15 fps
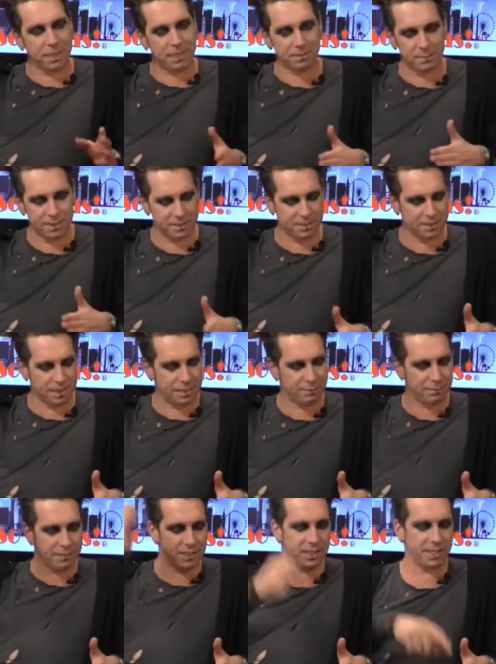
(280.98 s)
That's because I
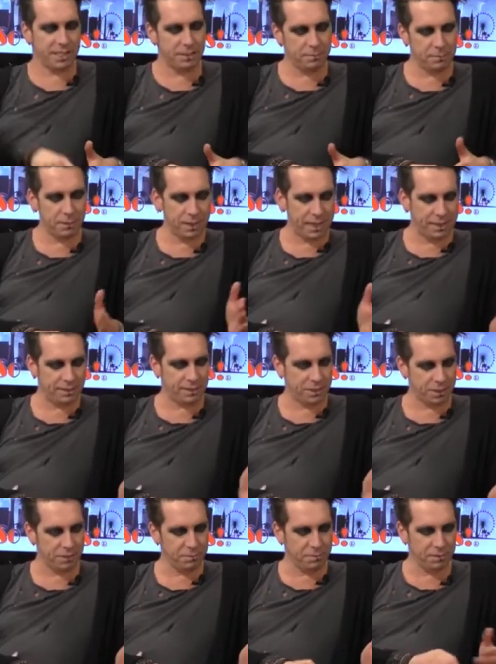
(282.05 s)
originally, the
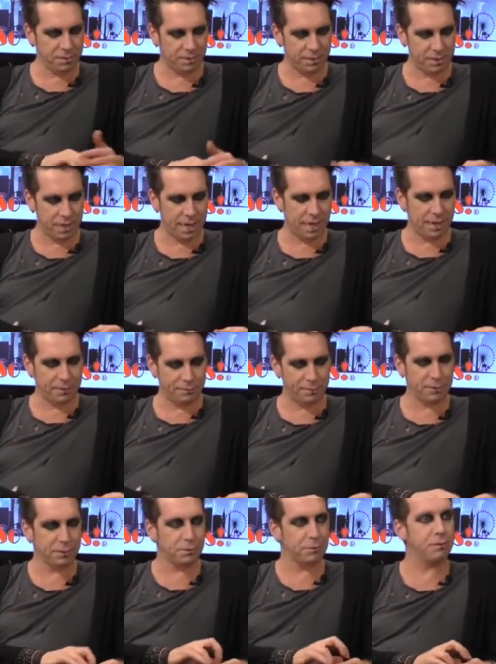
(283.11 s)
show was
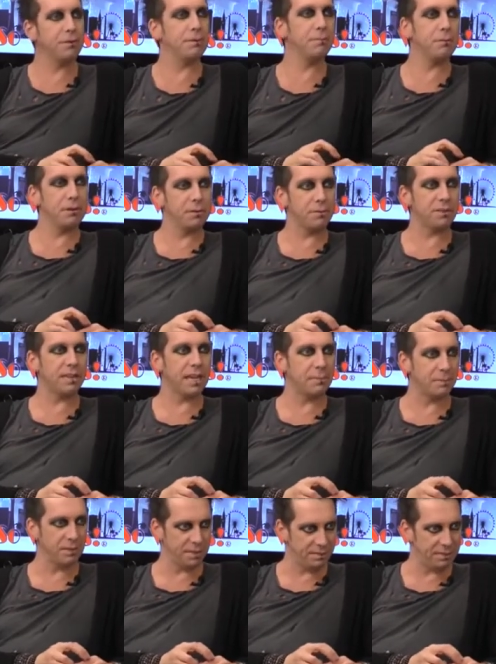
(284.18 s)
first called The Boy with
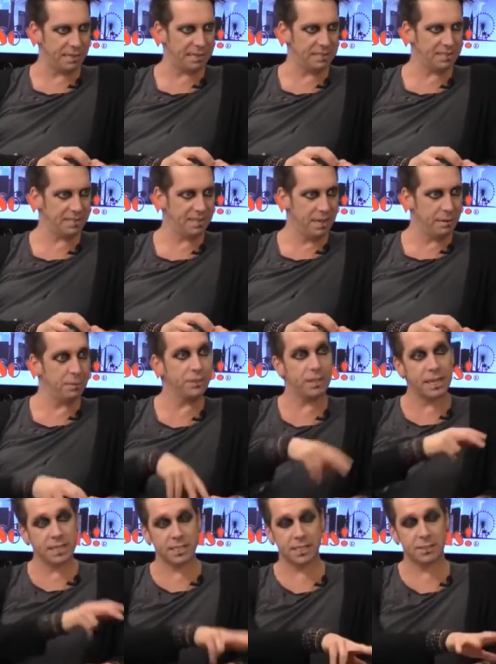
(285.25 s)
Tape on His Face, which
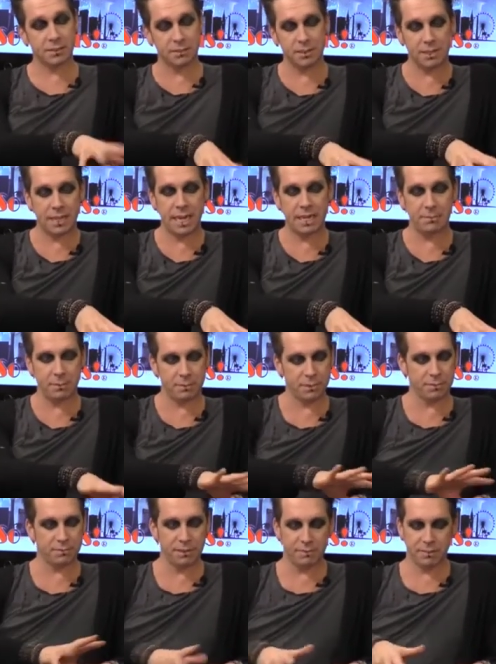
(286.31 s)
I actually took the name. It was
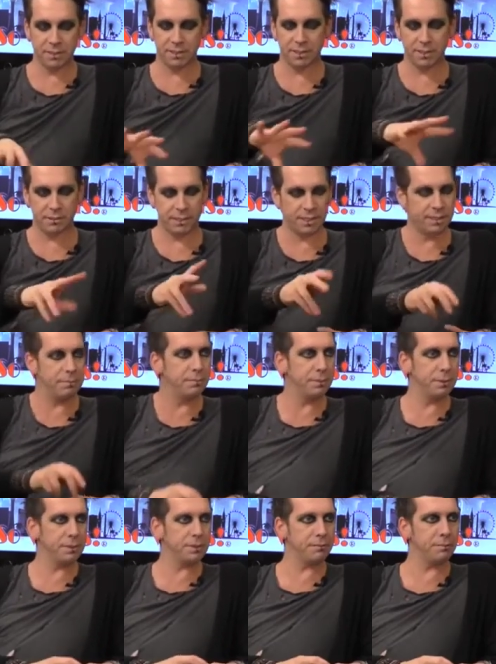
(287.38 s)
a reference to a Tim
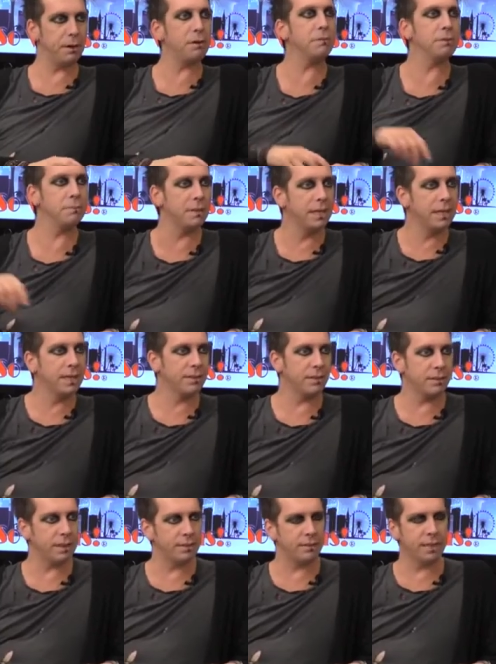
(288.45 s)
Burton poem.
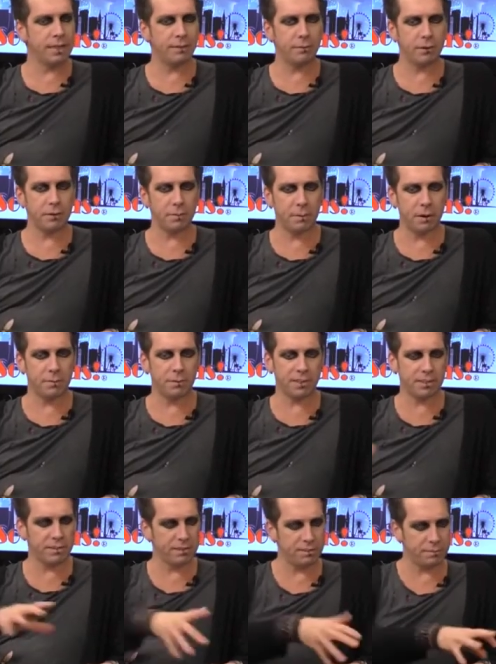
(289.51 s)
So he wrote a poem, a
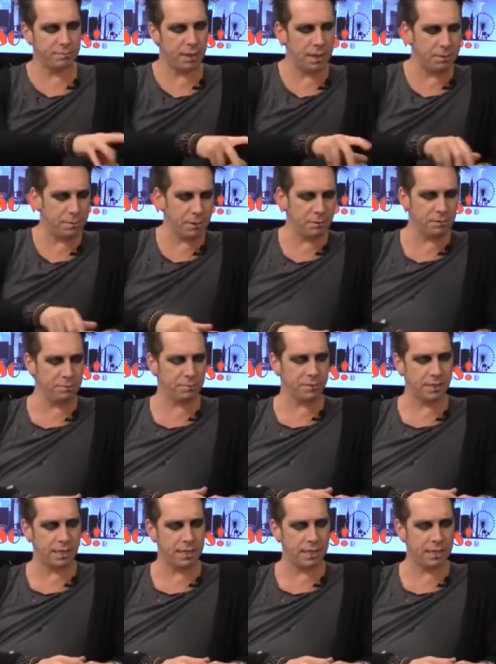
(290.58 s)
series of
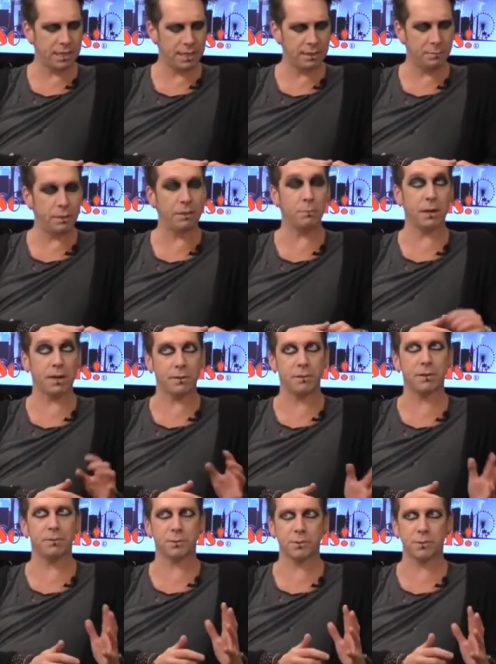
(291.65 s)
poems, and one of the
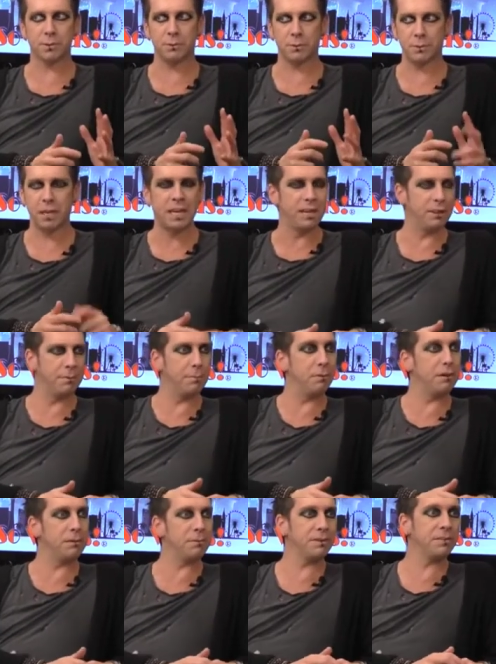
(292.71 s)
poems was called The
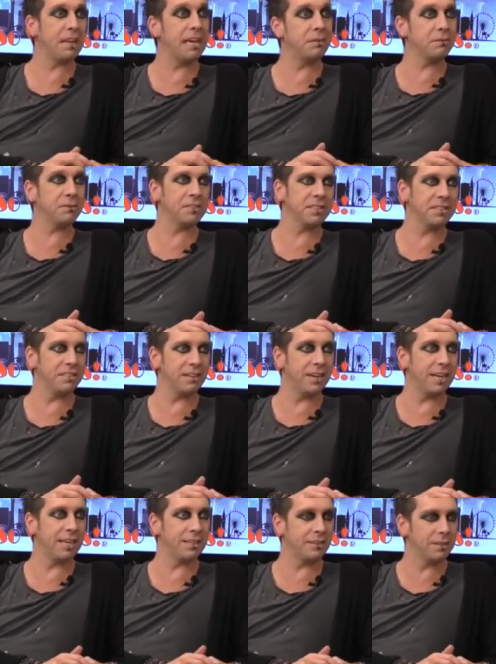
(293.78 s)
Boy with Nails in His
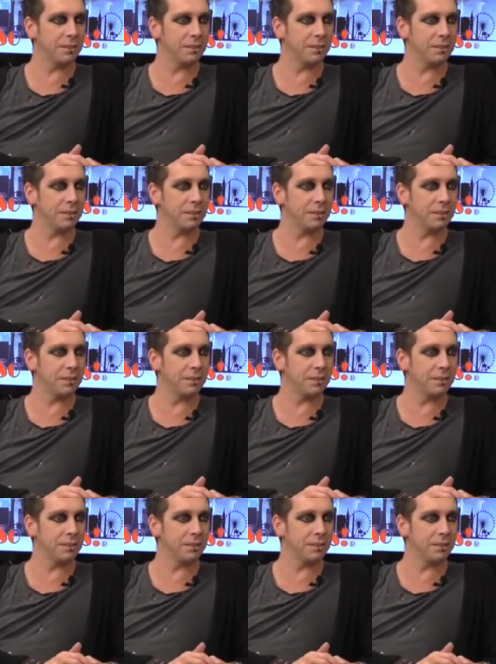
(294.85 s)
Eyes.